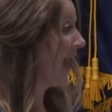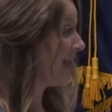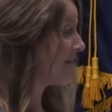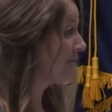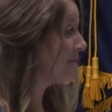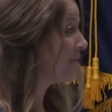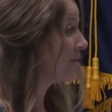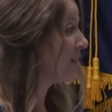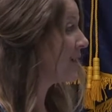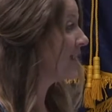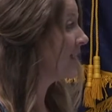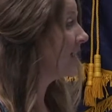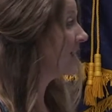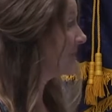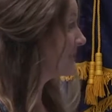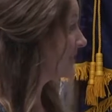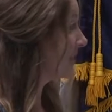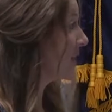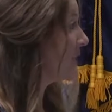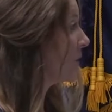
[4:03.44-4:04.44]
every
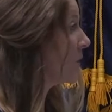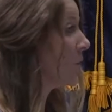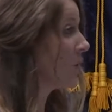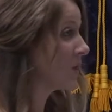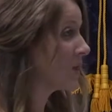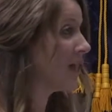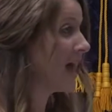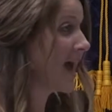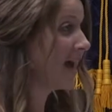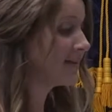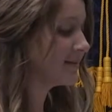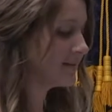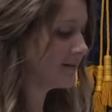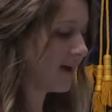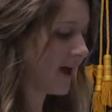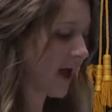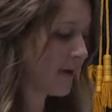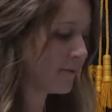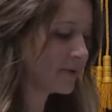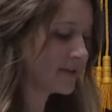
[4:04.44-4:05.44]
single class
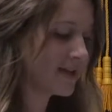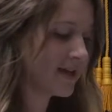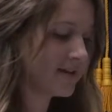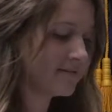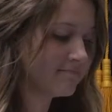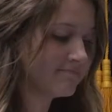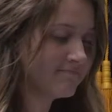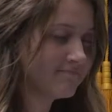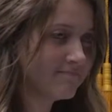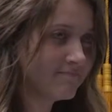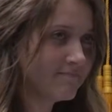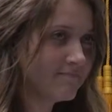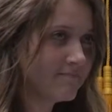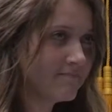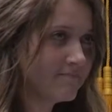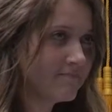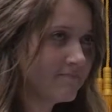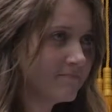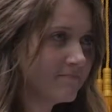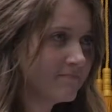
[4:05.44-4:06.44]
I was in.
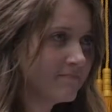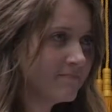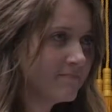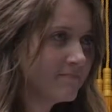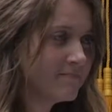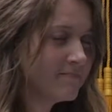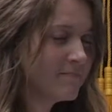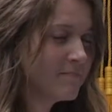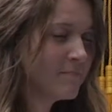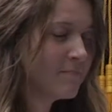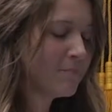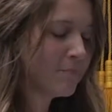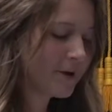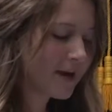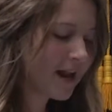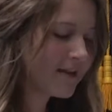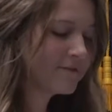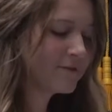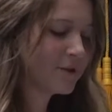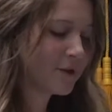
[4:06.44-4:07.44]
But
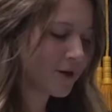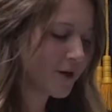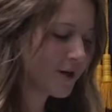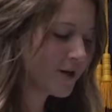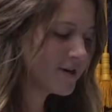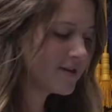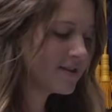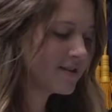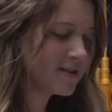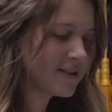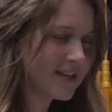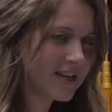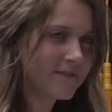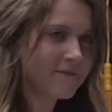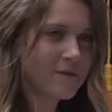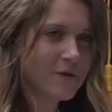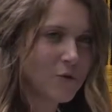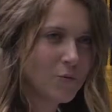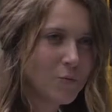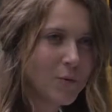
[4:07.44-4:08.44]
I've learned that
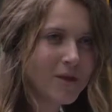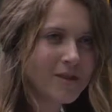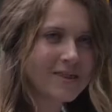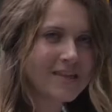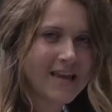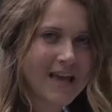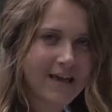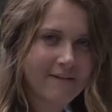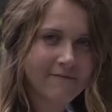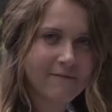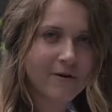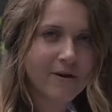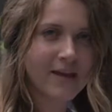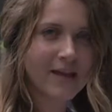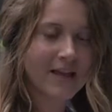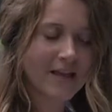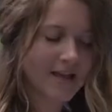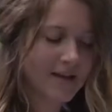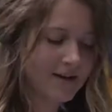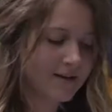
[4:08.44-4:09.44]
if you put the effort
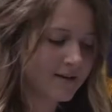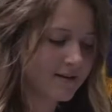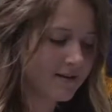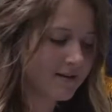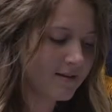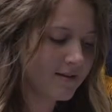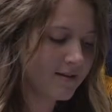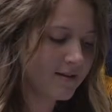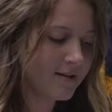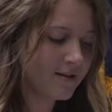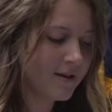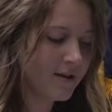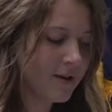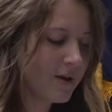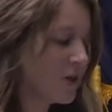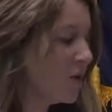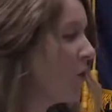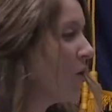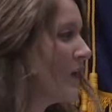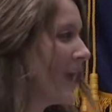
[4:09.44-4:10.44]
in,
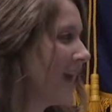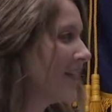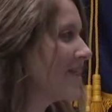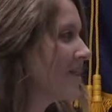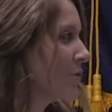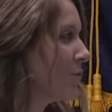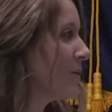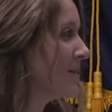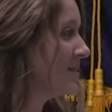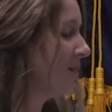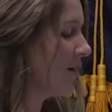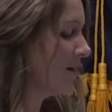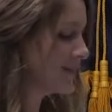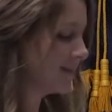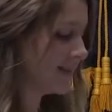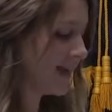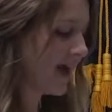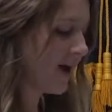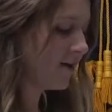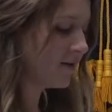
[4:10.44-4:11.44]
you'll get the
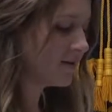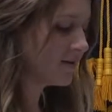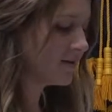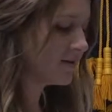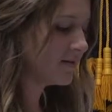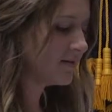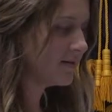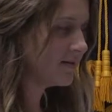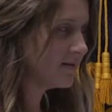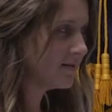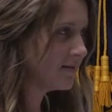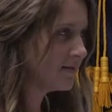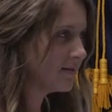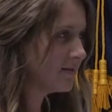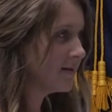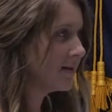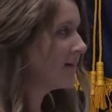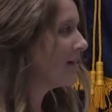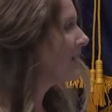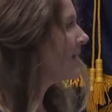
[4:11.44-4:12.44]
results out.
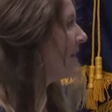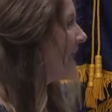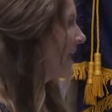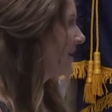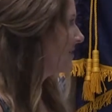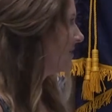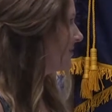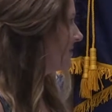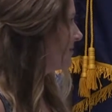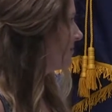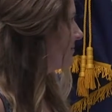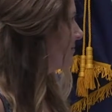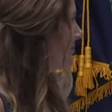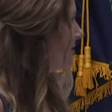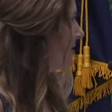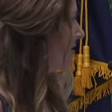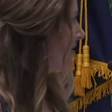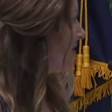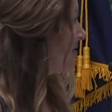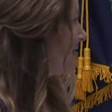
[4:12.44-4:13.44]
Yes,
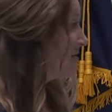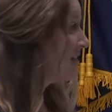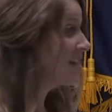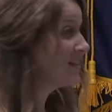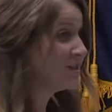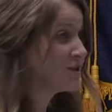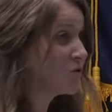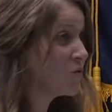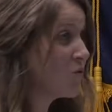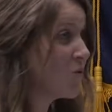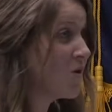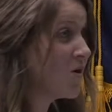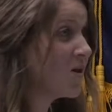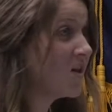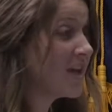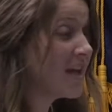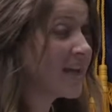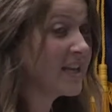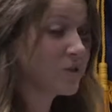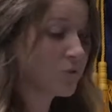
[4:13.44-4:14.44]
this
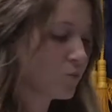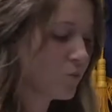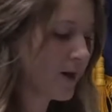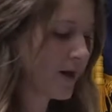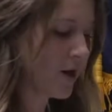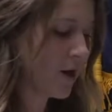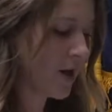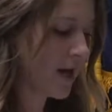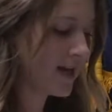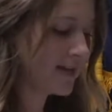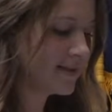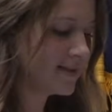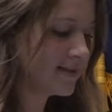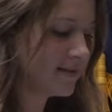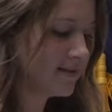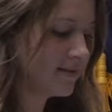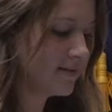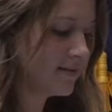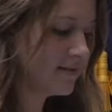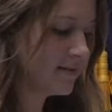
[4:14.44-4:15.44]
school is rigorous,